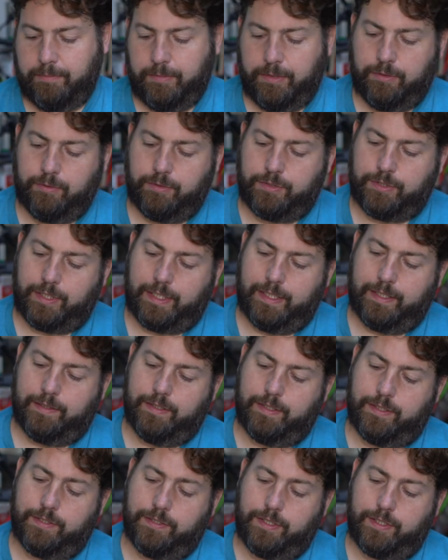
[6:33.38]
You also get
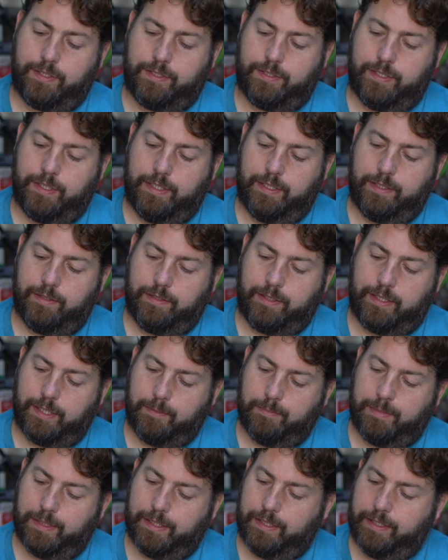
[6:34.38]
a 16
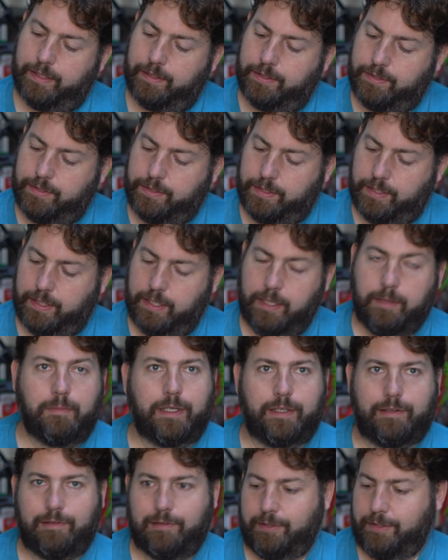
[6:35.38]
gigabyte
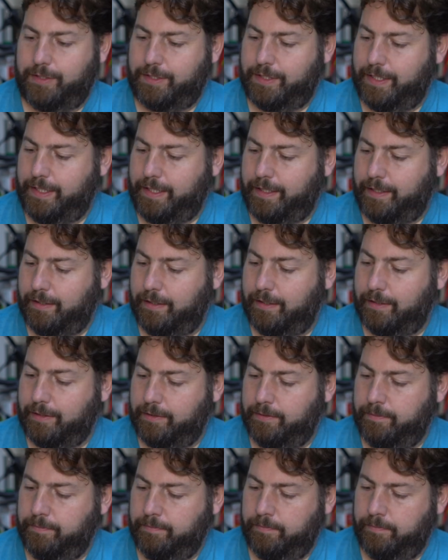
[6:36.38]
micro SD card.